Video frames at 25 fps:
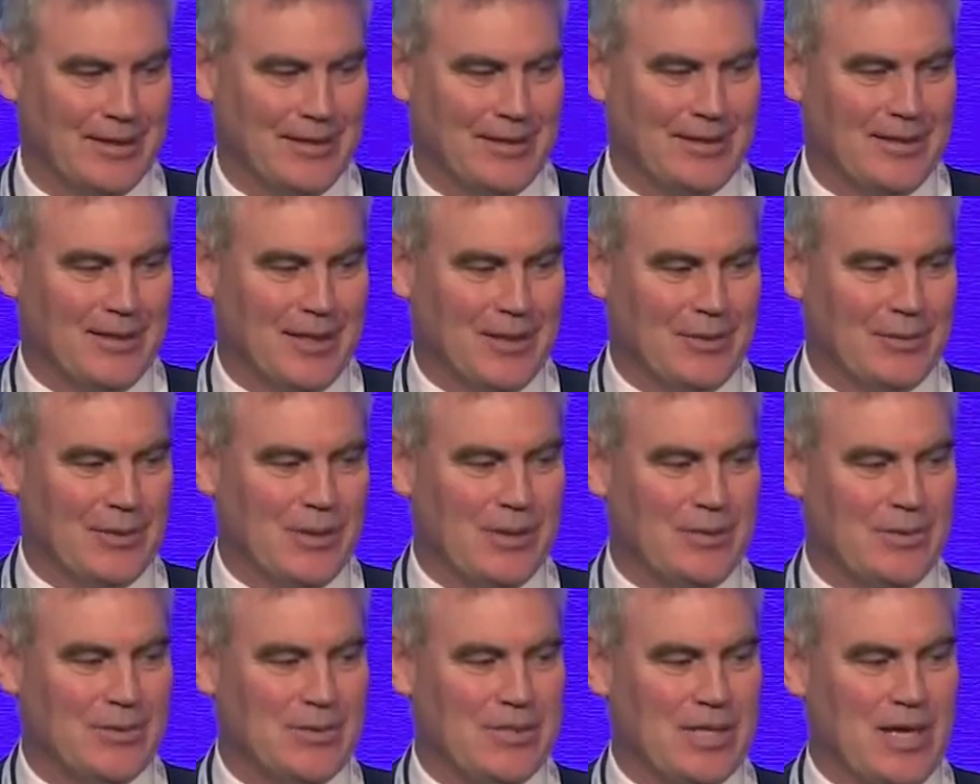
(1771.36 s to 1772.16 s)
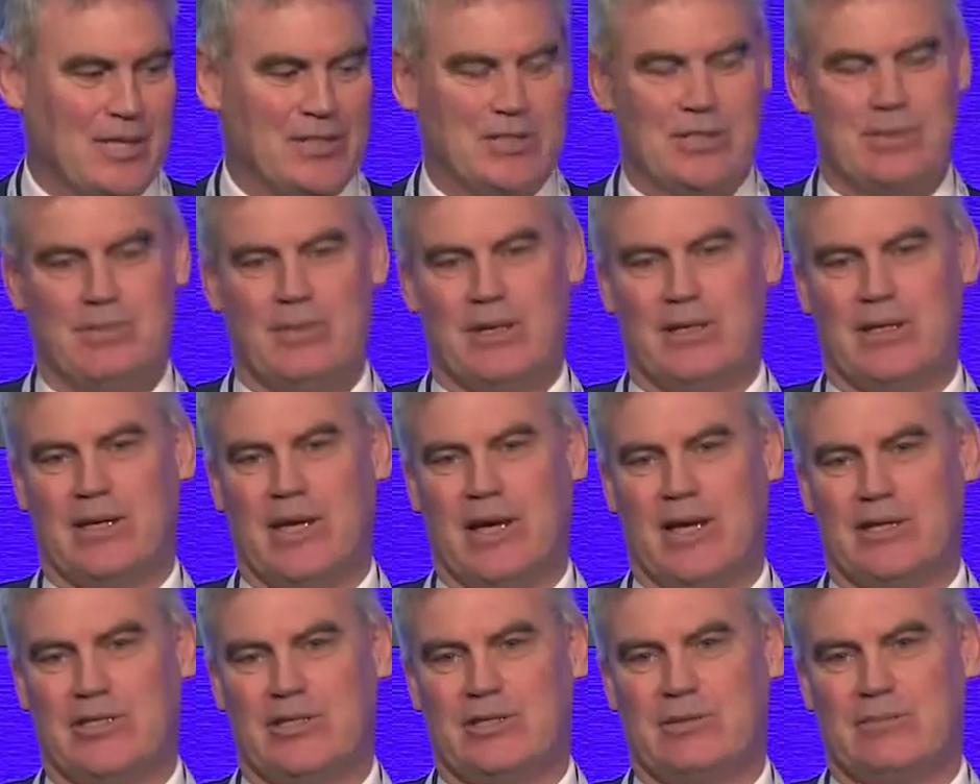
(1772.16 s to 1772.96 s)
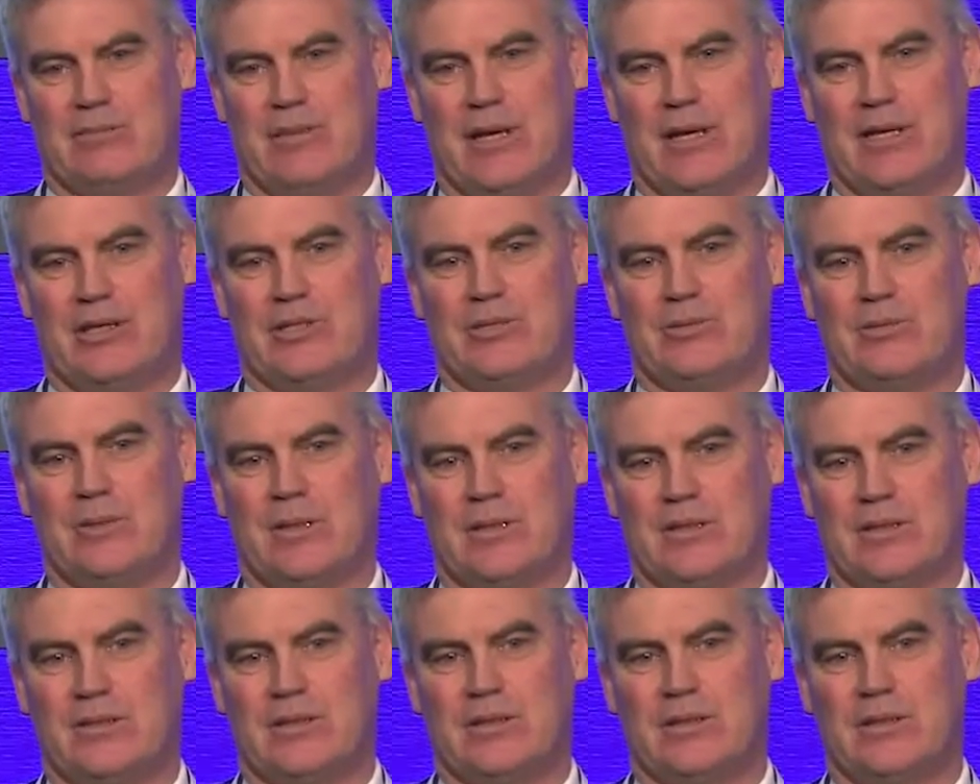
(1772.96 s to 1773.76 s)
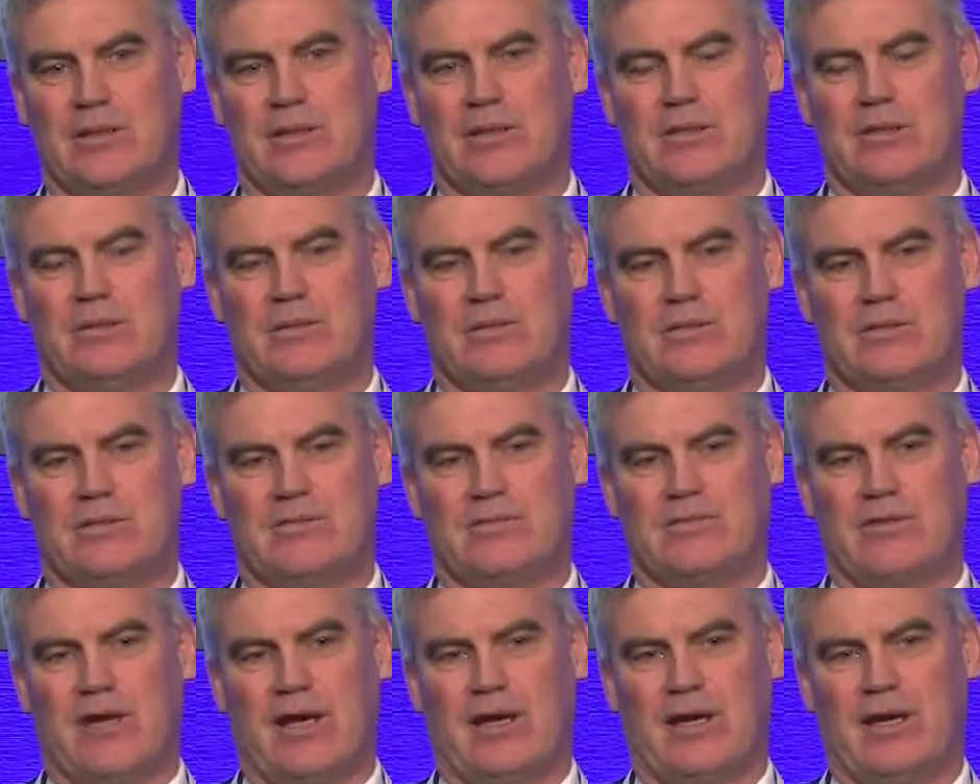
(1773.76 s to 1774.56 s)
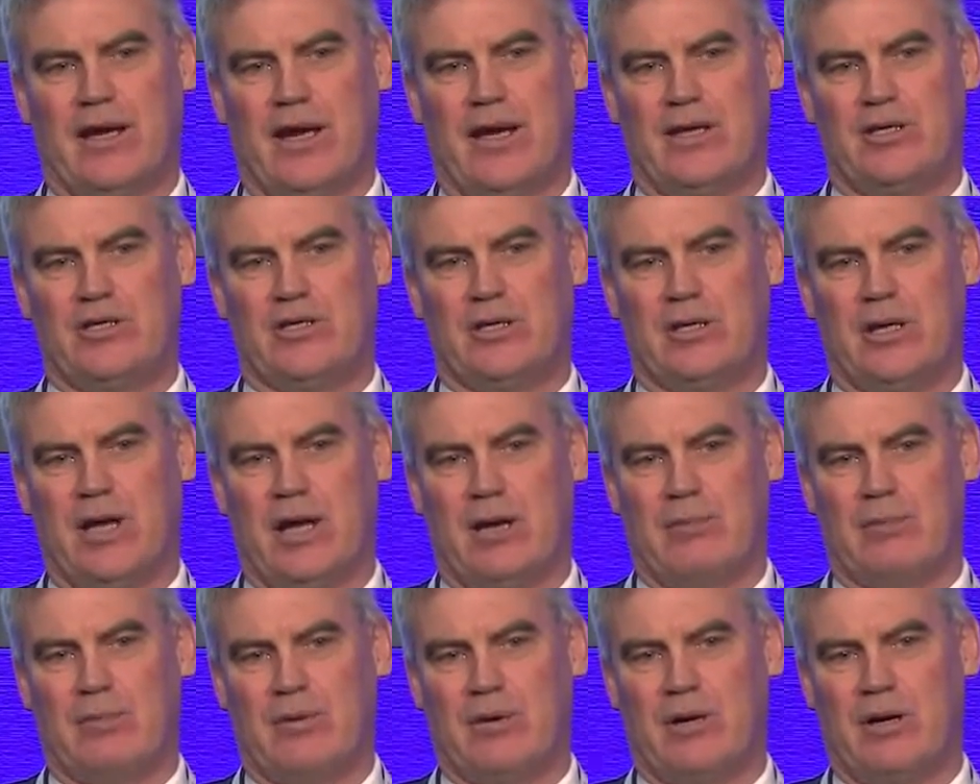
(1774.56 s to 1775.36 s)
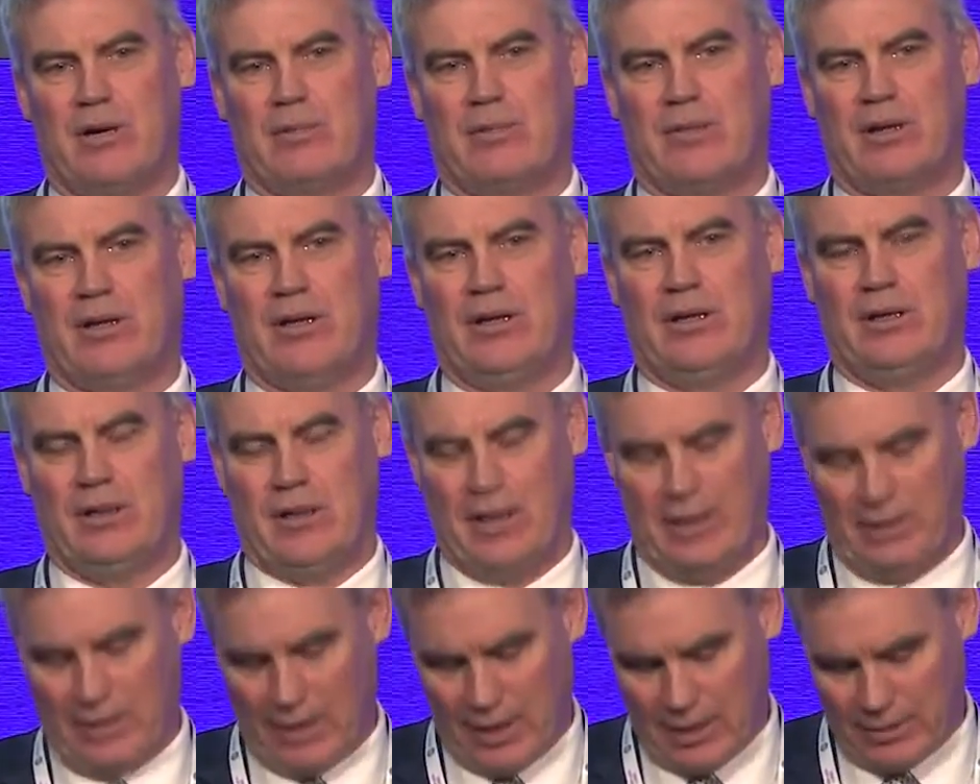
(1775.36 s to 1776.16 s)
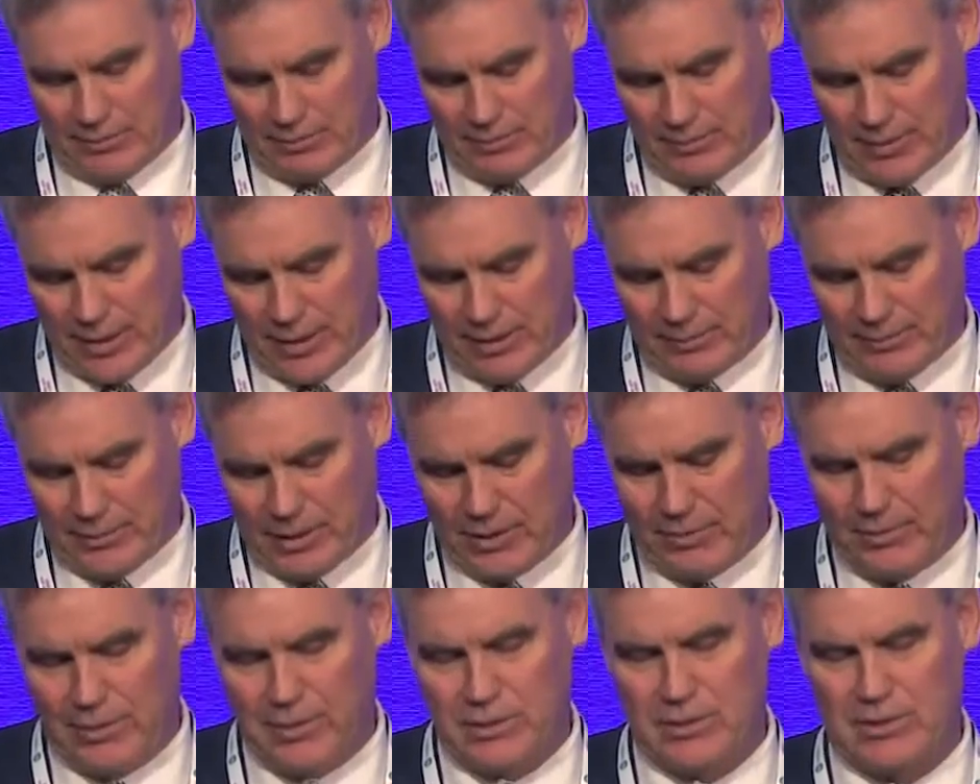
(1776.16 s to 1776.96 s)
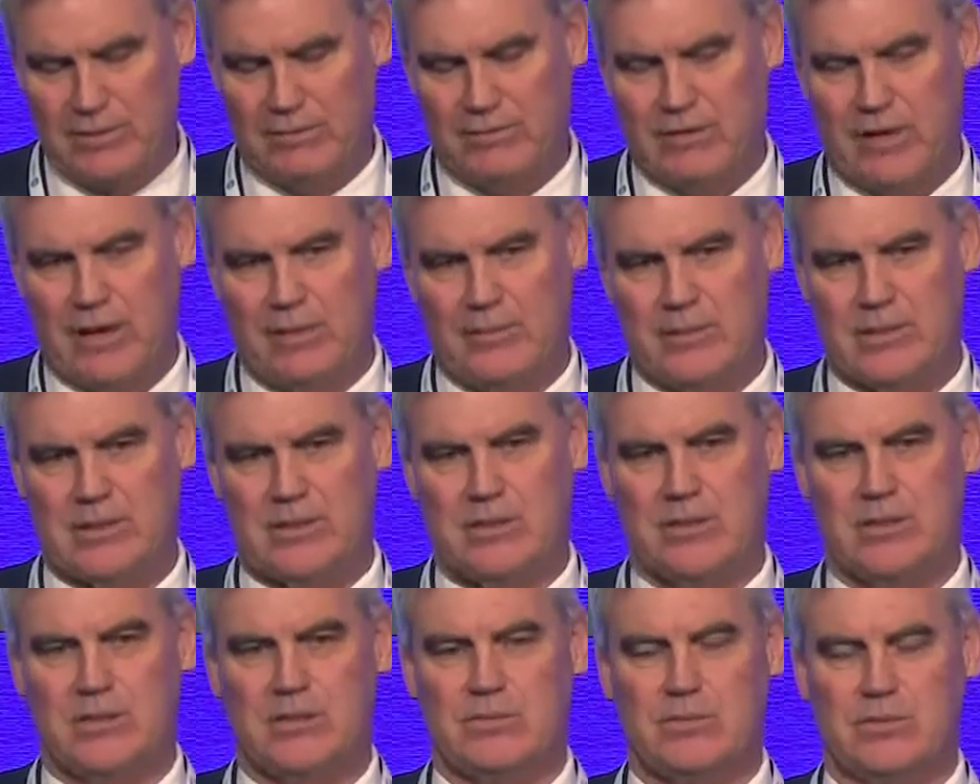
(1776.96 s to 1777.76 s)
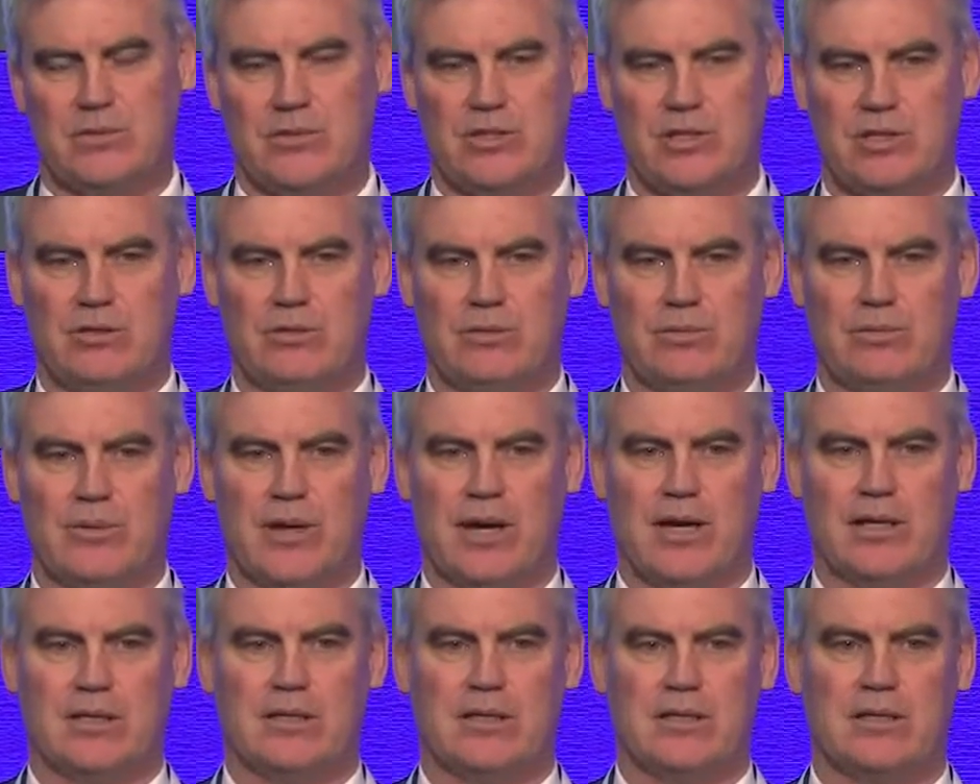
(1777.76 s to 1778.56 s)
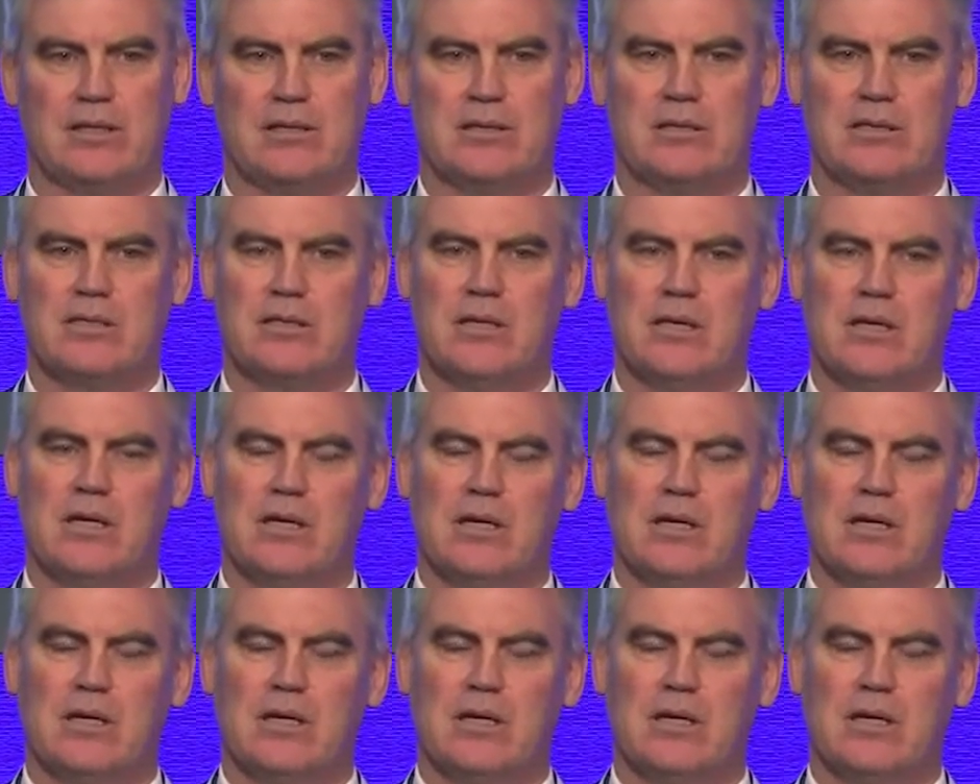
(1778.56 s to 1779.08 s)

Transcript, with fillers: The other one was actually medication management was in fact gauging our primary, our um, community pharmacists with general practice